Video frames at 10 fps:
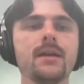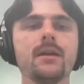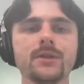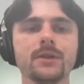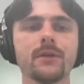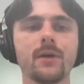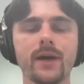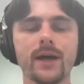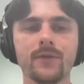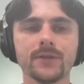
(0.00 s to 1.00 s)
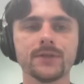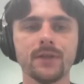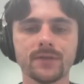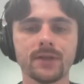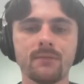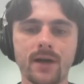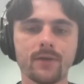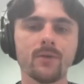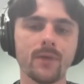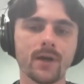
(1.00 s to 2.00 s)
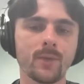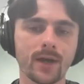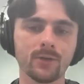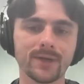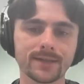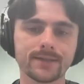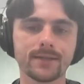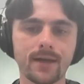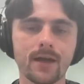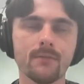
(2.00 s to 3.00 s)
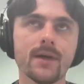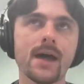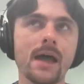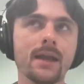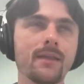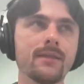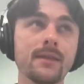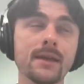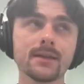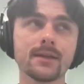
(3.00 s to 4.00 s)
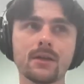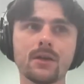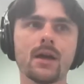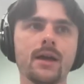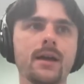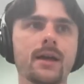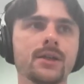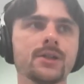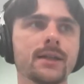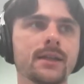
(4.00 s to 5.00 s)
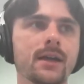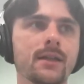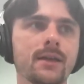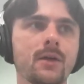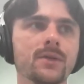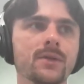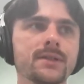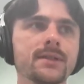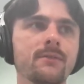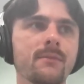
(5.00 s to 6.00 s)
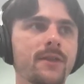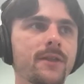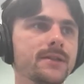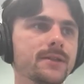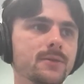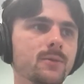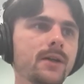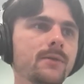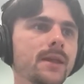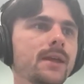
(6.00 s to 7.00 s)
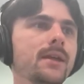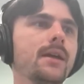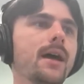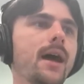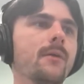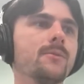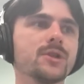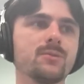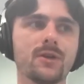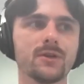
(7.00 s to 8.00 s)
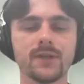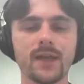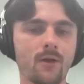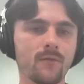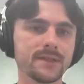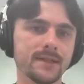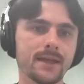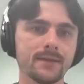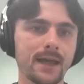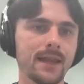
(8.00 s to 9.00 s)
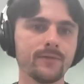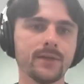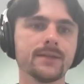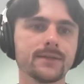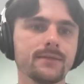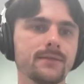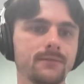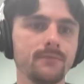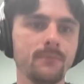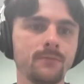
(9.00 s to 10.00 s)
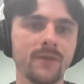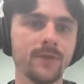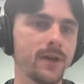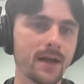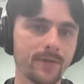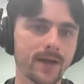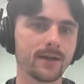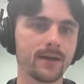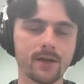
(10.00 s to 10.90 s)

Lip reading: we do require evidence that you studied macro and microeconomics. And I think I can check that, I think quantitative methods as well, just because, yeah, obviously that level is, if you don't have that kind of